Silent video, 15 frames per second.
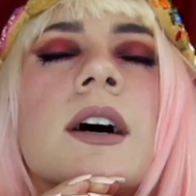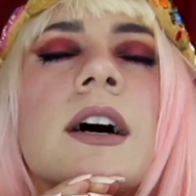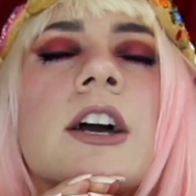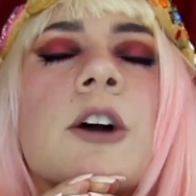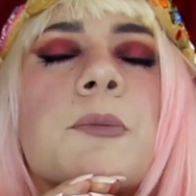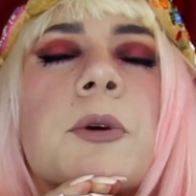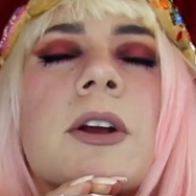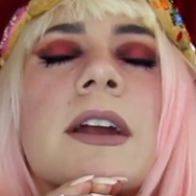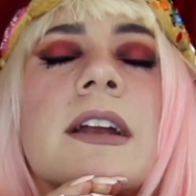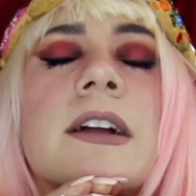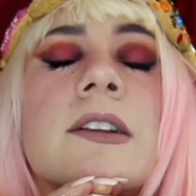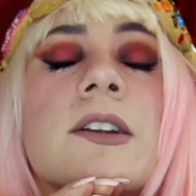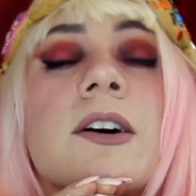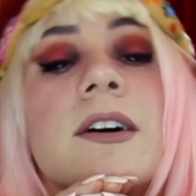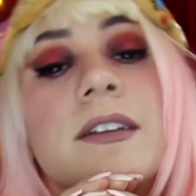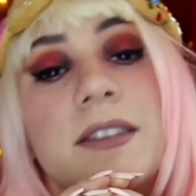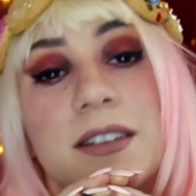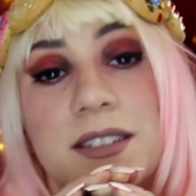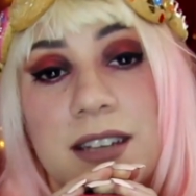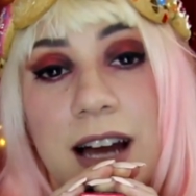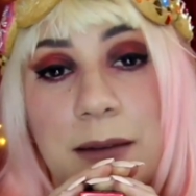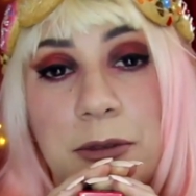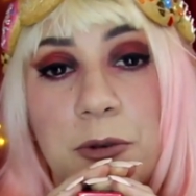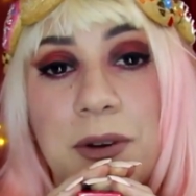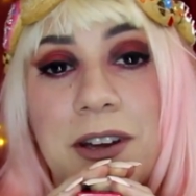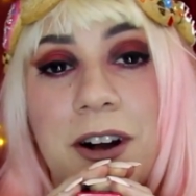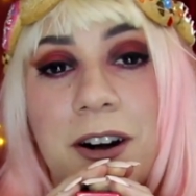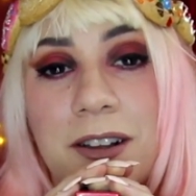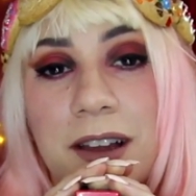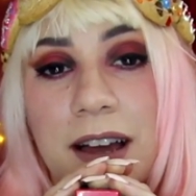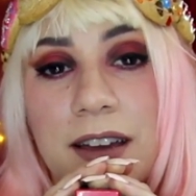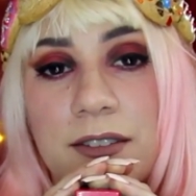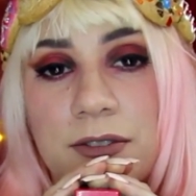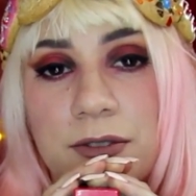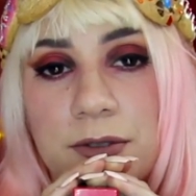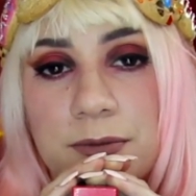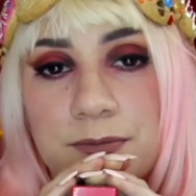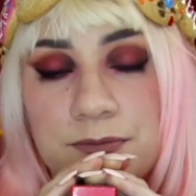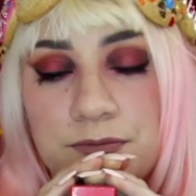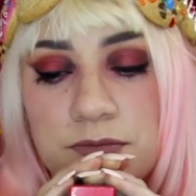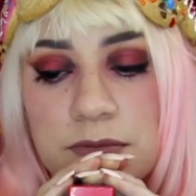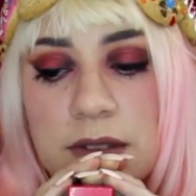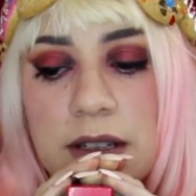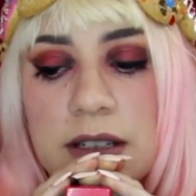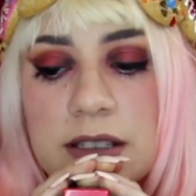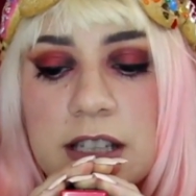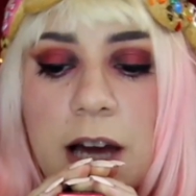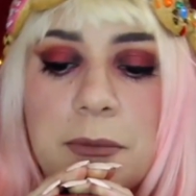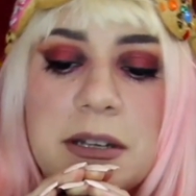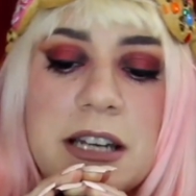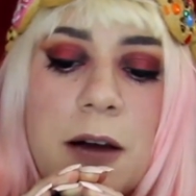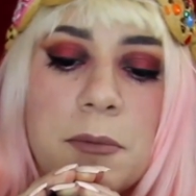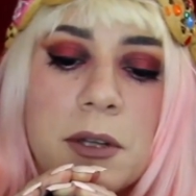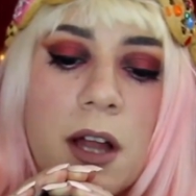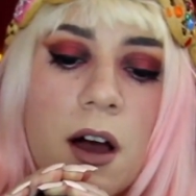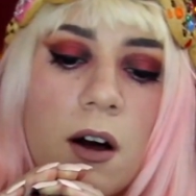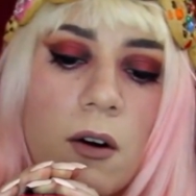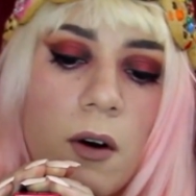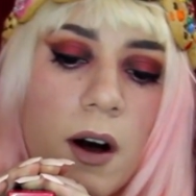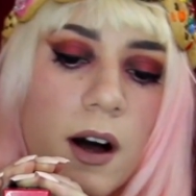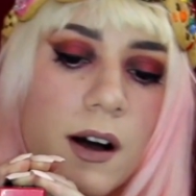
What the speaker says: I hope you're getting along in this time that we call life. Tell me down below,